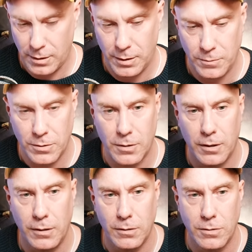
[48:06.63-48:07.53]
Okay, let's
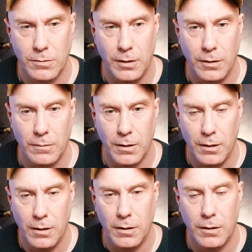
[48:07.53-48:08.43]
clear the screen right
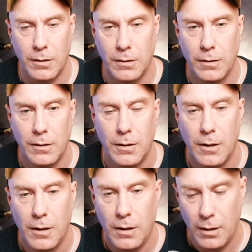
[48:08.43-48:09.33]

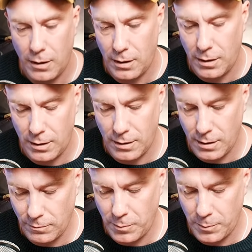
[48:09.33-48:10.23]
here.
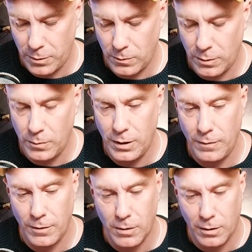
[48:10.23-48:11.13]
Can't remember what we
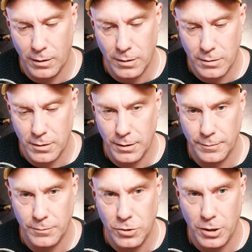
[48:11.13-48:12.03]
even called this
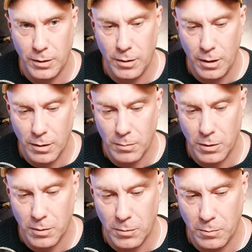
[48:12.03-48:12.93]
thing.
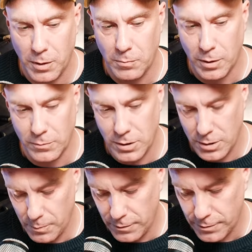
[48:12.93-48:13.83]
Remember
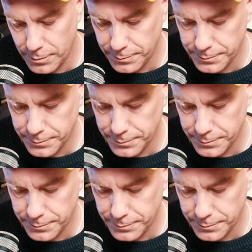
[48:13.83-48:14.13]
system info.